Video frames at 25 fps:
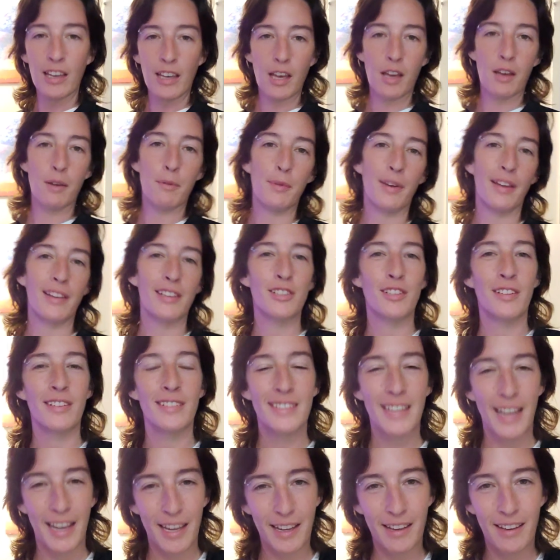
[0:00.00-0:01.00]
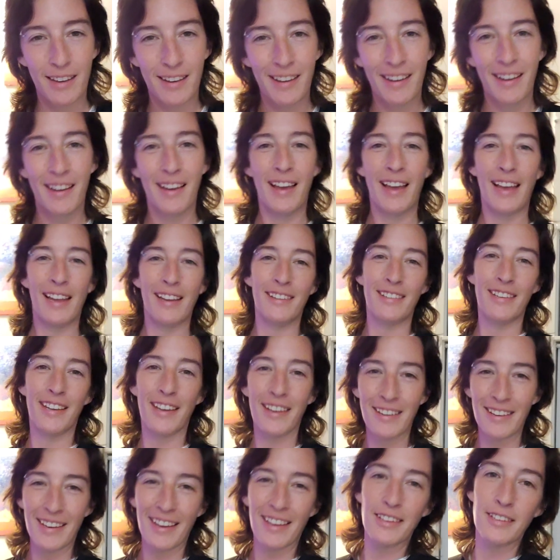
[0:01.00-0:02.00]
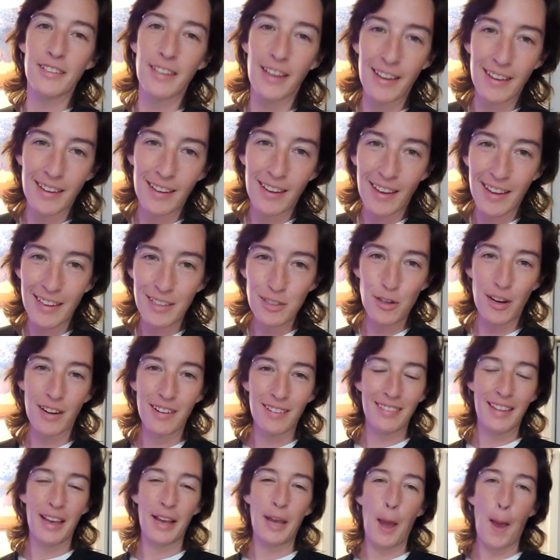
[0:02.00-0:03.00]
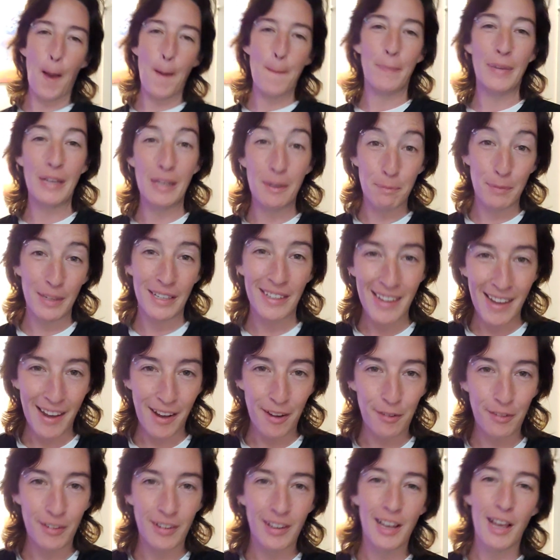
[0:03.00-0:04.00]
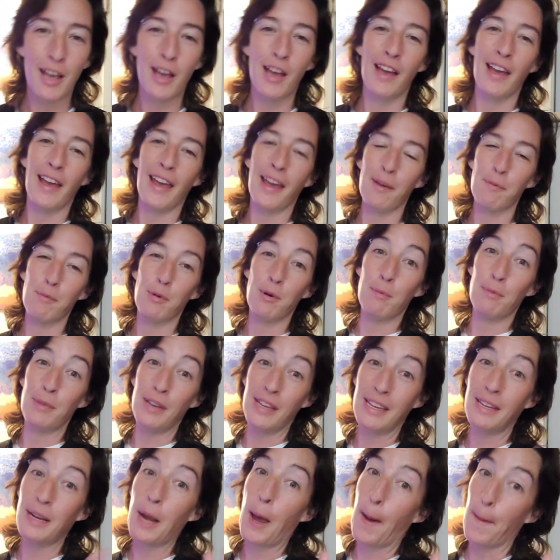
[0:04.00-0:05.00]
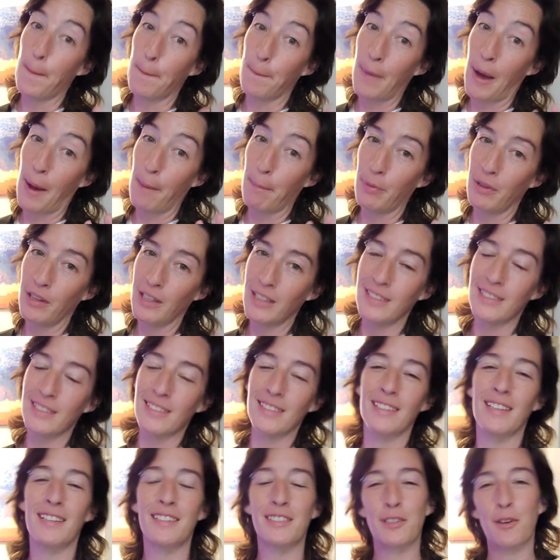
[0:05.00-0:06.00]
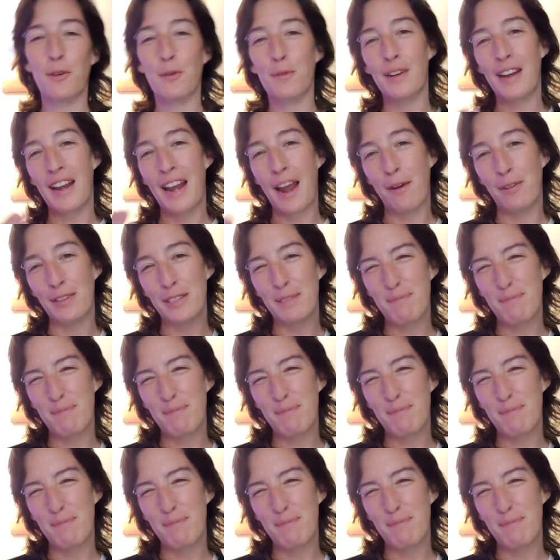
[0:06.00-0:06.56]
come and take and take and take and try to like beat me down. and put me in my place. So now